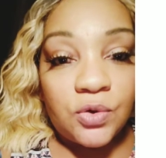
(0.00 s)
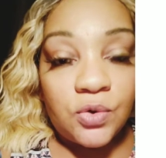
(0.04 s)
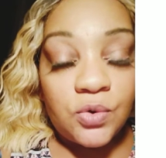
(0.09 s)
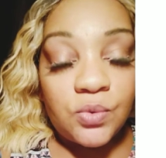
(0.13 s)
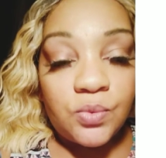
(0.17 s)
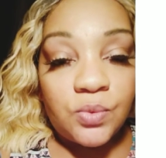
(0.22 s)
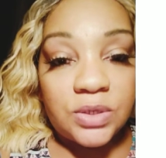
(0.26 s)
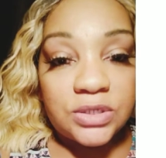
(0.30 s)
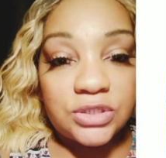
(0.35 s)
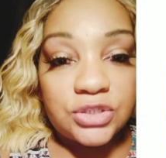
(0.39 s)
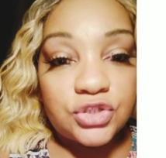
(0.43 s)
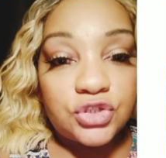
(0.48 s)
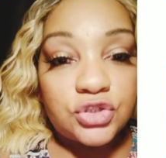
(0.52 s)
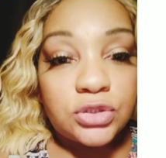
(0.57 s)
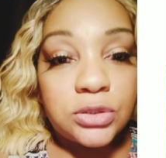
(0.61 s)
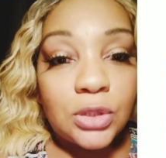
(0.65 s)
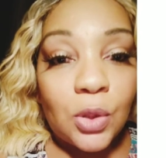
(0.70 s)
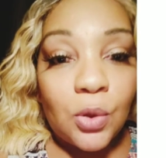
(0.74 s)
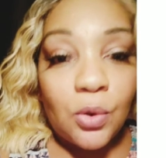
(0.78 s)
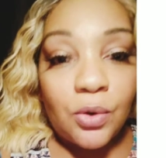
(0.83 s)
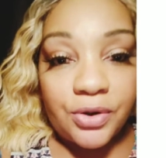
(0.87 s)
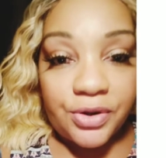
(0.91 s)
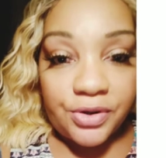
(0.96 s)
who was
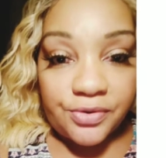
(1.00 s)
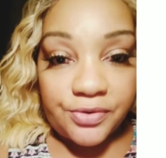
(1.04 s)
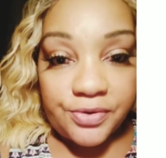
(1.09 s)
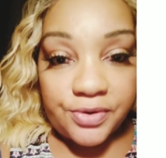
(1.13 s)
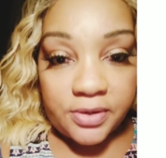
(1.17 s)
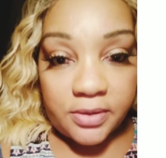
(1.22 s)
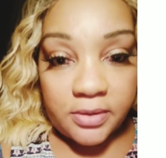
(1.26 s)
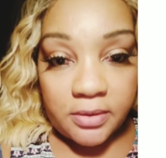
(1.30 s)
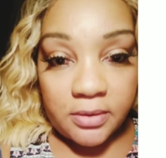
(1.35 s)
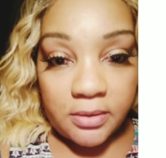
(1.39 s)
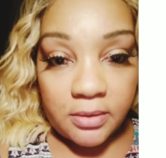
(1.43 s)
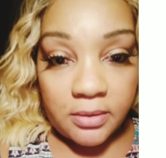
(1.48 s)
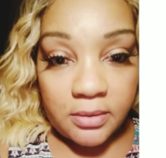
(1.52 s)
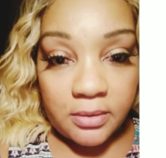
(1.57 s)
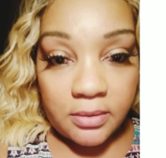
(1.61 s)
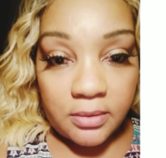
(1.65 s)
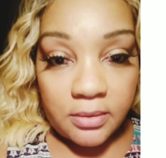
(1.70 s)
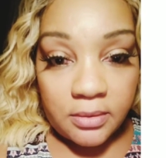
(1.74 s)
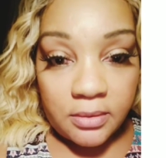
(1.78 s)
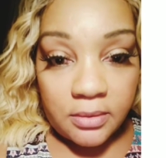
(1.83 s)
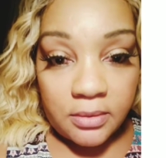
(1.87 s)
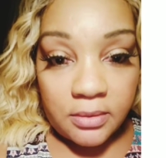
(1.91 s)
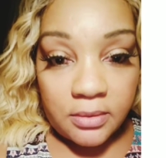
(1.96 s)
slaughtered
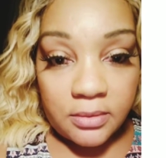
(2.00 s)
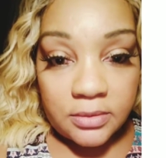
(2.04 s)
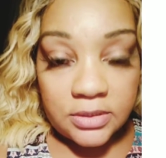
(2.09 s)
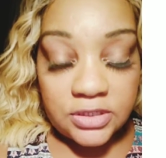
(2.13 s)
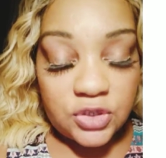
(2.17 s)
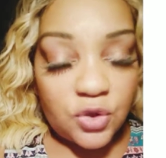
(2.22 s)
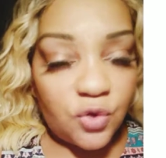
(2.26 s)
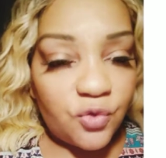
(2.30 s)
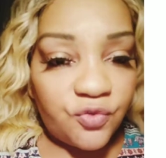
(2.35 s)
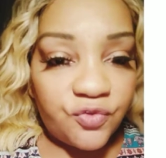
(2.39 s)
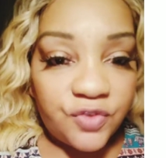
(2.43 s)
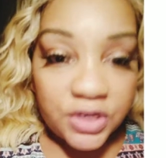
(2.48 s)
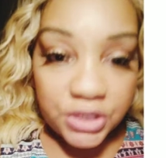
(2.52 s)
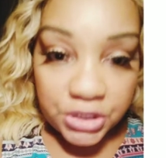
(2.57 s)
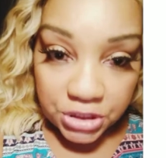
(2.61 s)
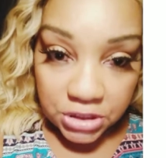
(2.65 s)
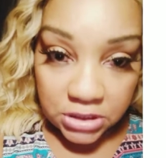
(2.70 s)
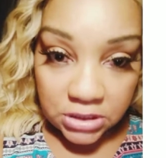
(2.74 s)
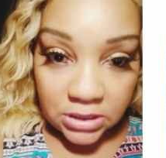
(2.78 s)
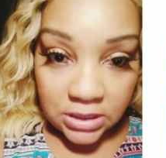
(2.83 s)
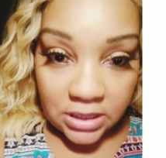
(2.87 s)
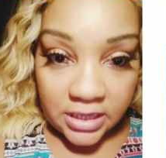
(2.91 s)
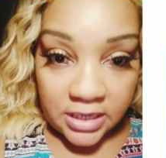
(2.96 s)
so
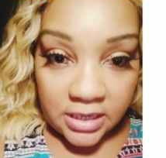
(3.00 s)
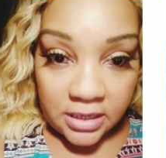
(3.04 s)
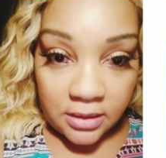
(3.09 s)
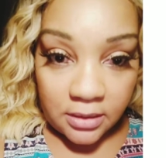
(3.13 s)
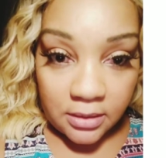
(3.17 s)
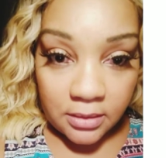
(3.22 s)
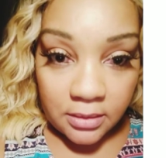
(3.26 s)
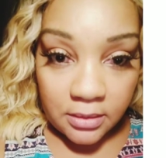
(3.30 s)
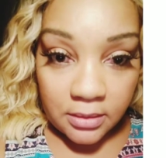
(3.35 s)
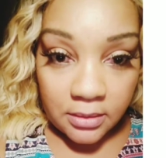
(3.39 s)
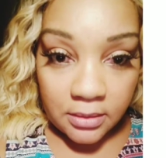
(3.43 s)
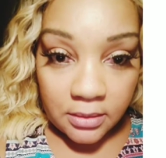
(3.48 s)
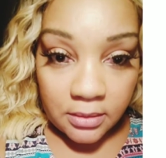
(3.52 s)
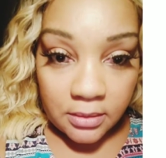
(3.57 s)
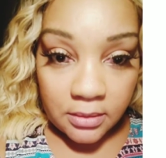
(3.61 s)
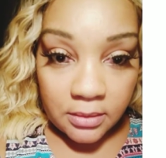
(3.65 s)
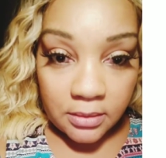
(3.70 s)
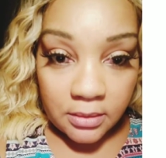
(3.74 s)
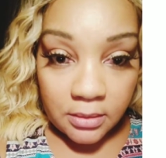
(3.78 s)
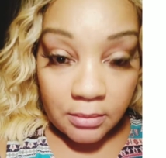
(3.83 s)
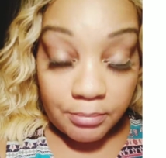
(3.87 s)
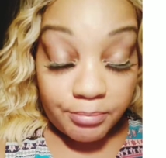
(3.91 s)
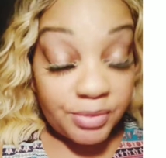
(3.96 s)
viciously
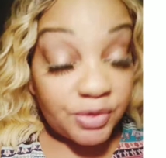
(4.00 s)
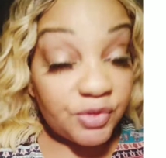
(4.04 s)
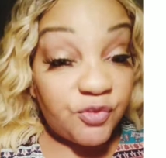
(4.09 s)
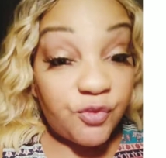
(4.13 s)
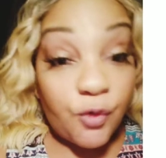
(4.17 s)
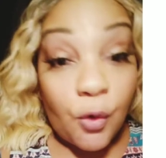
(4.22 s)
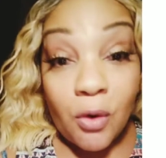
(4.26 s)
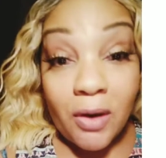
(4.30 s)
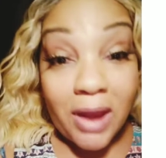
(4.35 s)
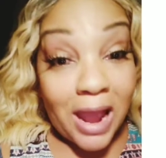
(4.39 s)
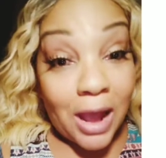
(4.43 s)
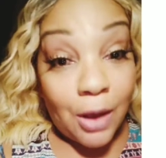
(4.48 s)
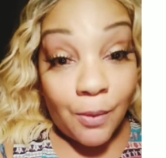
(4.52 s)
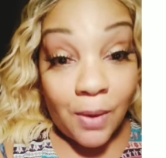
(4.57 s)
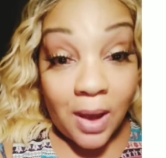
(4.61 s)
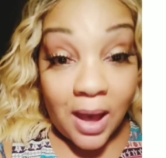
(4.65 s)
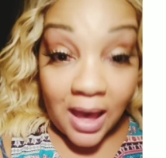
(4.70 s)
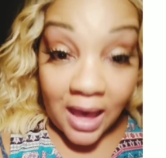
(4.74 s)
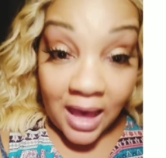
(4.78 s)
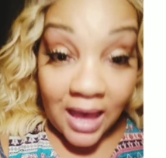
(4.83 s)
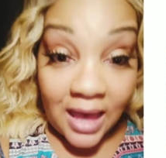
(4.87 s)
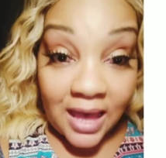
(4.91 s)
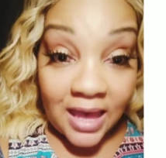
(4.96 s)
before
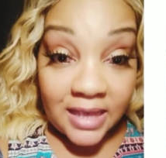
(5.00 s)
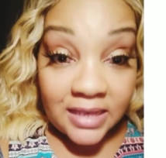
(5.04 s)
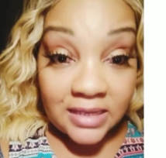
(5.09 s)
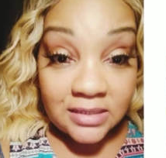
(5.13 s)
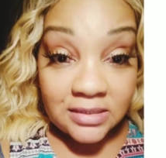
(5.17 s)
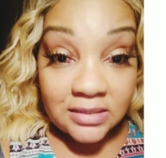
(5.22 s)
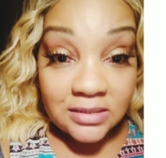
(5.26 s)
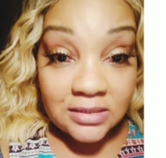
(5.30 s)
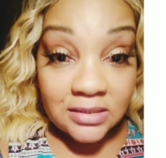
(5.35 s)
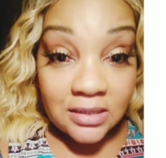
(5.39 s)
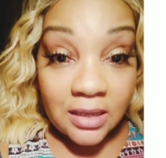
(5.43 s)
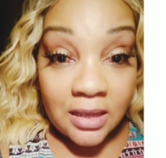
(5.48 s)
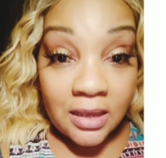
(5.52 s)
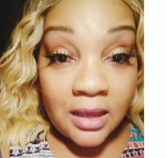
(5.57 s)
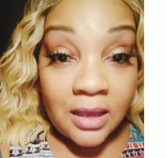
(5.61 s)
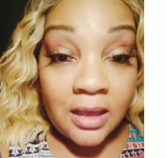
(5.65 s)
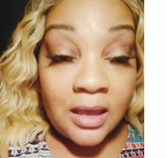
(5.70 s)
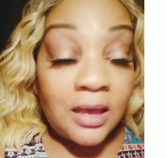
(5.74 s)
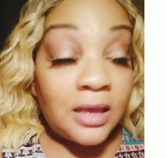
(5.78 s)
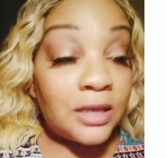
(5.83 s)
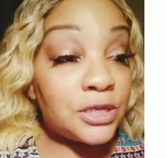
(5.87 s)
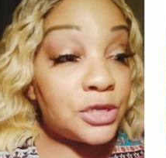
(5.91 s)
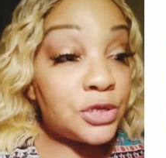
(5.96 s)
our eyes,
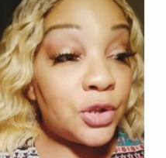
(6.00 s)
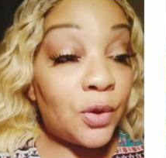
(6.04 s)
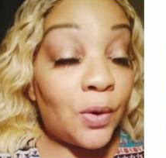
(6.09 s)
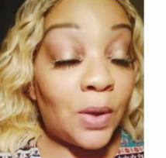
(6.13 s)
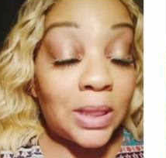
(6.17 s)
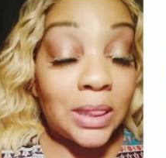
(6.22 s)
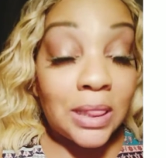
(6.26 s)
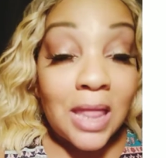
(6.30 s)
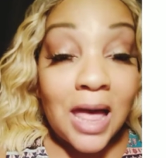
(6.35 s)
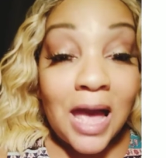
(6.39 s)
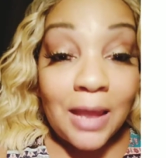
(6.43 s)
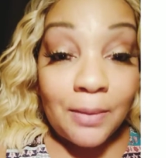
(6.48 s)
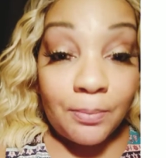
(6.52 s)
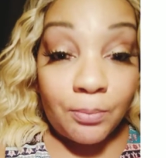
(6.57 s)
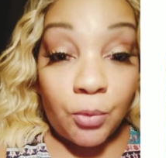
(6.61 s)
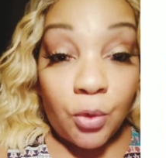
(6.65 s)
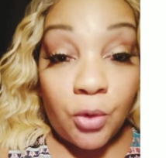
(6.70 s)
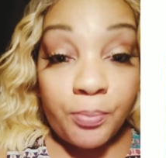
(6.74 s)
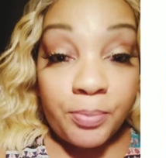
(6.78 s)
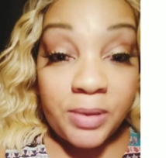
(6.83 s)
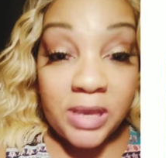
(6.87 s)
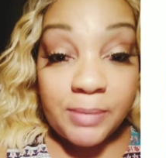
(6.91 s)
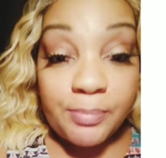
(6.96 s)
you know, a lot
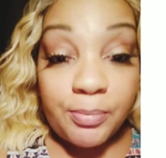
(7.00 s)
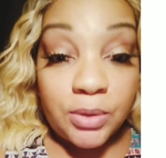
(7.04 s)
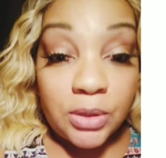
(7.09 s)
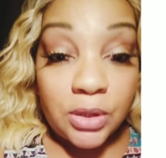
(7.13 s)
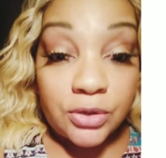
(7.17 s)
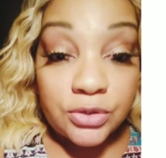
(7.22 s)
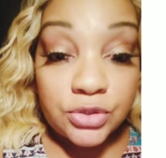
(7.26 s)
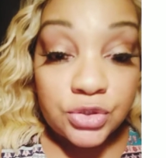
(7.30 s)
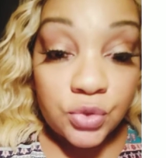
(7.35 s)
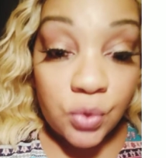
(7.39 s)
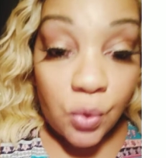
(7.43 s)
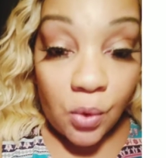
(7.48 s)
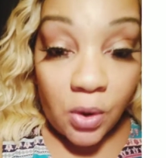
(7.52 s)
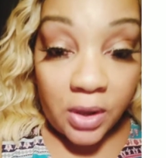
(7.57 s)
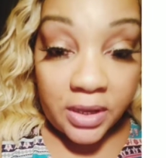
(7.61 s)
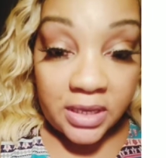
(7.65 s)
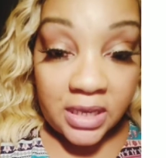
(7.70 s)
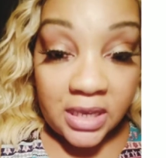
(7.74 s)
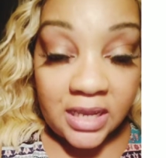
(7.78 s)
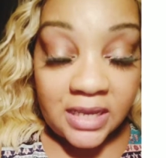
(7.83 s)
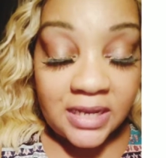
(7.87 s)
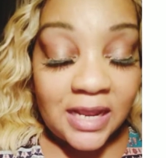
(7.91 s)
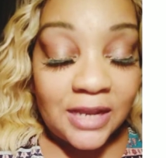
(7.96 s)
more people are talking.